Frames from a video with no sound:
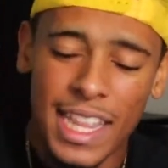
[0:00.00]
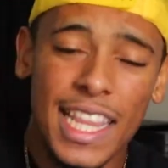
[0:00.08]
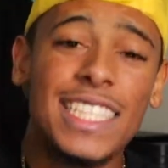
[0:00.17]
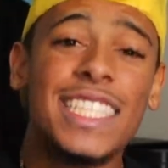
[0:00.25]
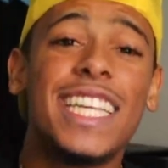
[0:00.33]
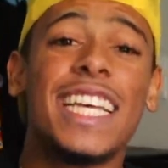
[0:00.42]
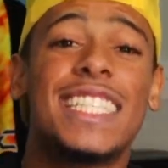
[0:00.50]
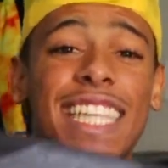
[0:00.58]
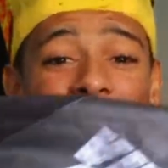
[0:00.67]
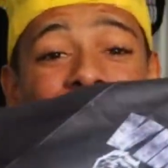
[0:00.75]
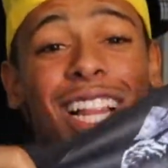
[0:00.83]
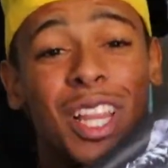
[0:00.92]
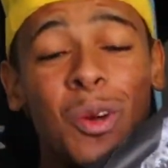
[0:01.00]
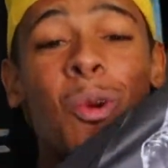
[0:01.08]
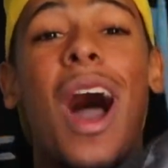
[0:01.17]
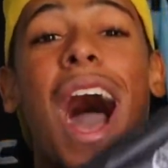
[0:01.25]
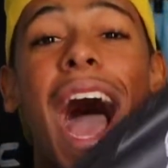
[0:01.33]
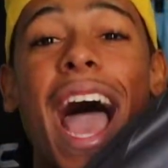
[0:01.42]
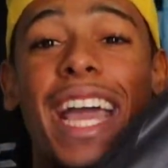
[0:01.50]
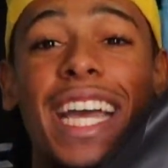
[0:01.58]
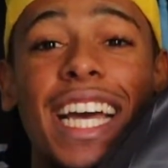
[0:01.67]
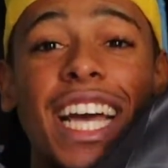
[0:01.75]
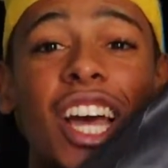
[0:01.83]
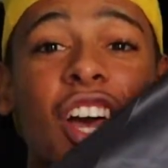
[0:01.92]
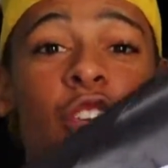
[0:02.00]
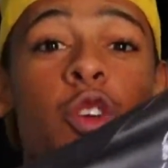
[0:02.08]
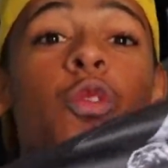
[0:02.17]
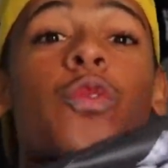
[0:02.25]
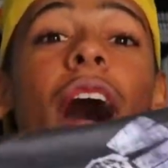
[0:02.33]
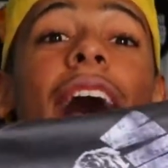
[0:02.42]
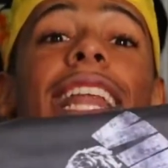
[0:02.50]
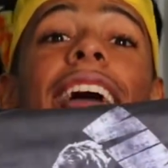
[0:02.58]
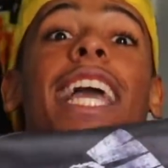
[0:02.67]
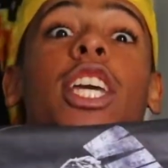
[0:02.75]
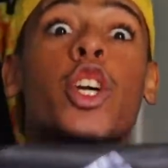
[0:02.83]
This is exactly why you find a